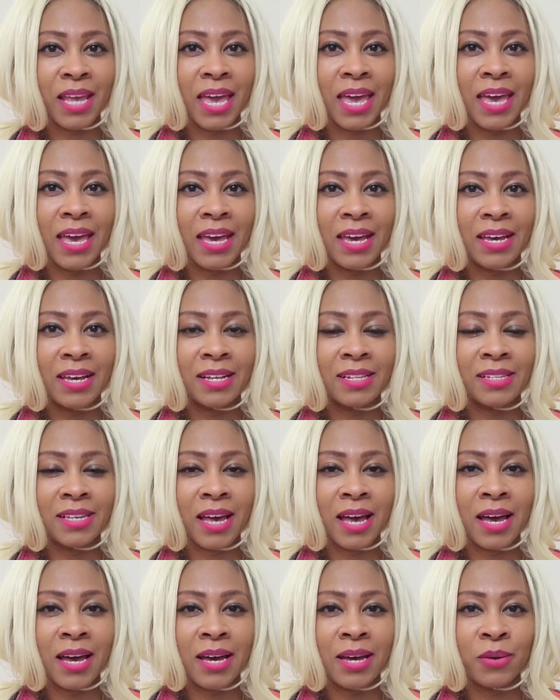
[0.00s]
And
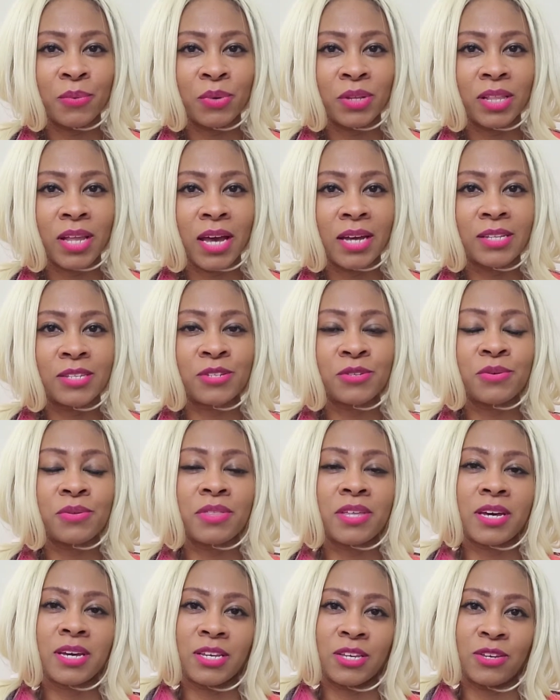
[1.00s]
I would like to
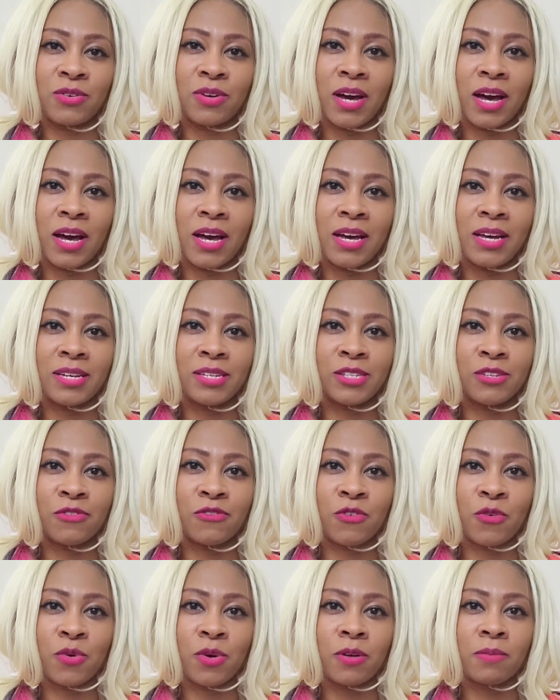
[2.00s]
thank you guys
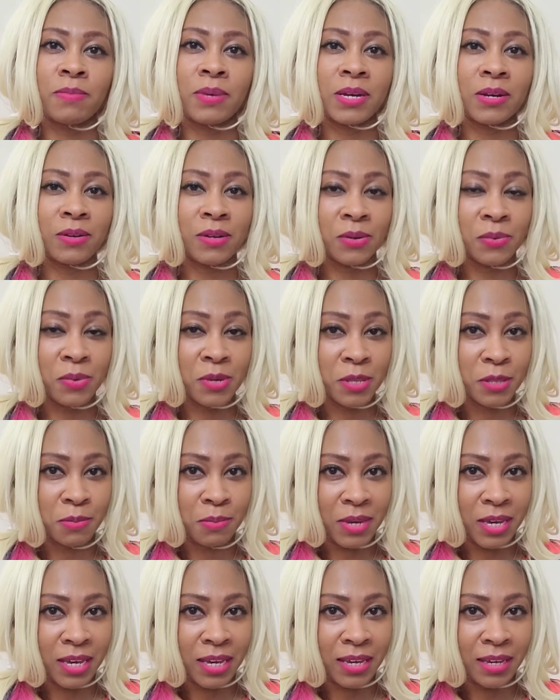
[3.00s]
for bearing with
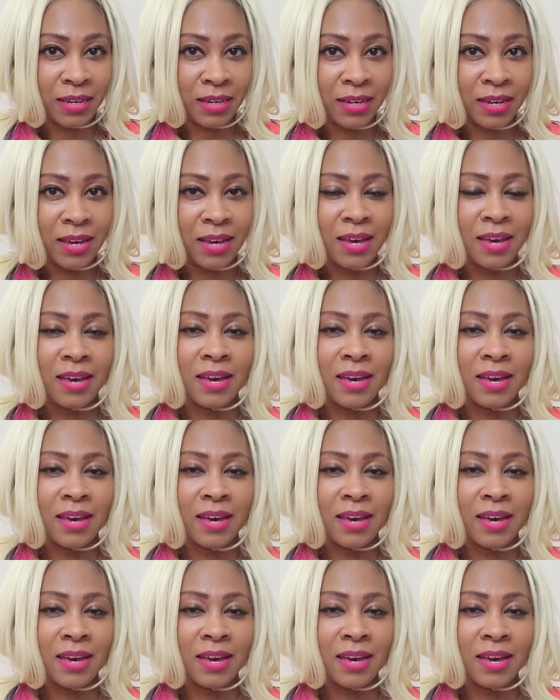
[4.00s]
me